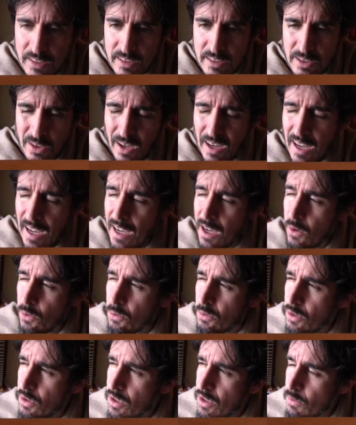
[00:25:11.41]
so how
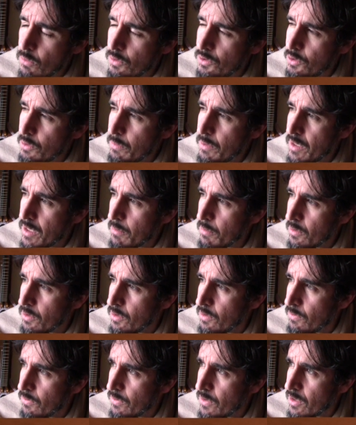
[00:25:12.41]
long will you be able
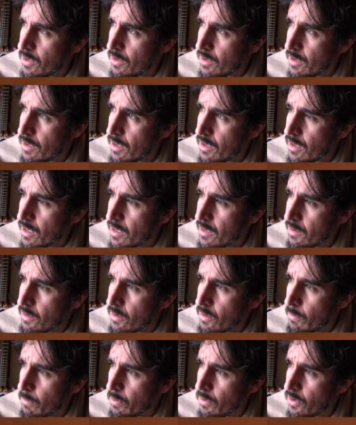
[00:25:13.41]
to feel inclined
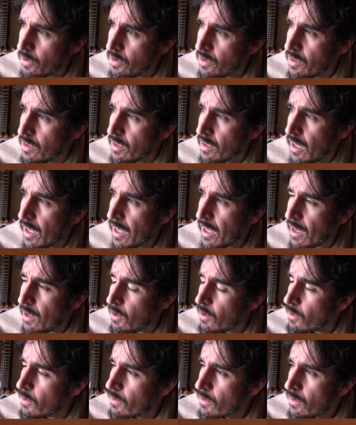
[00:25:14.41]
to the person, and
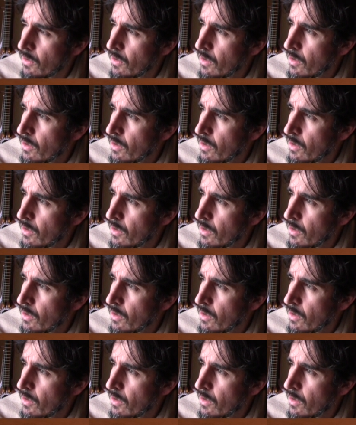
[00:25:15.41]
how